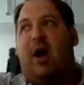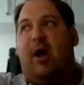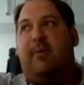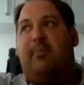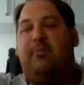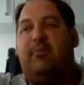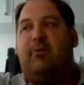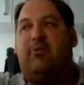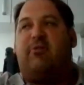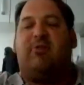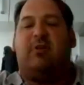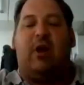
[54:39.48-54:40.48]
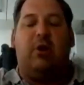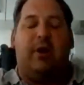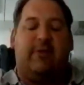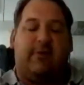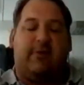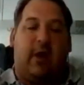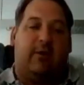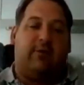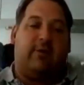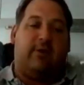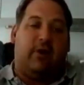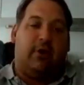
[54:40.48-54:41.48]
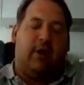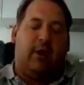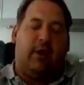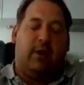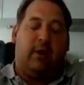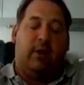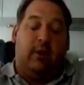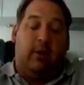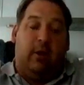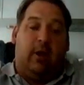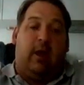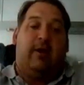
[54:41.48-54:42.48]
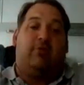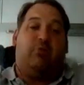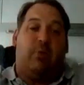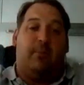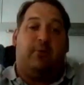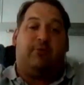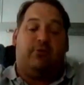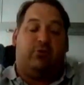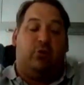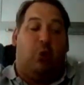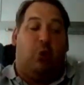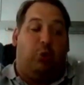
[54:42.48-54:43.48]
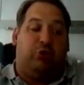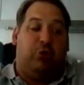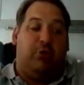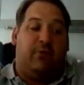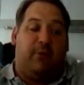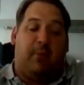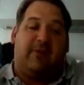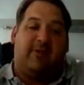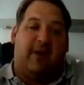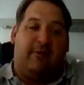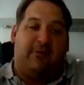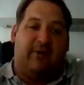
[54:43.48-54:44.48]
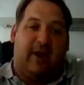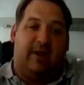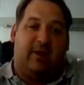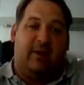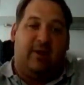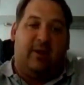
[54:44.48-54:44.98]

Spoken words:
I'm slowly starting to look at a swim or two for myself again.